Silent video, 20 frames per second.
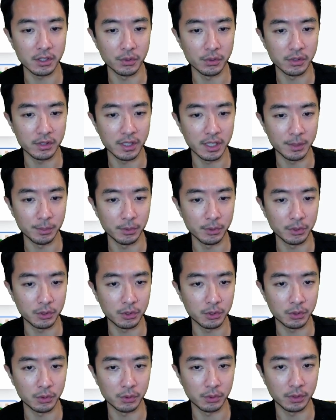it was able
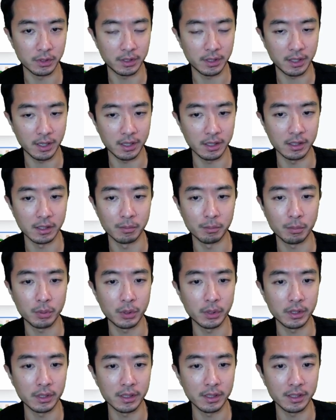to get a
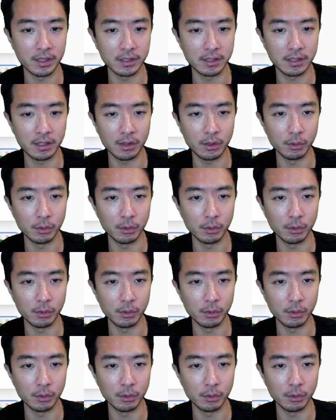pretty nice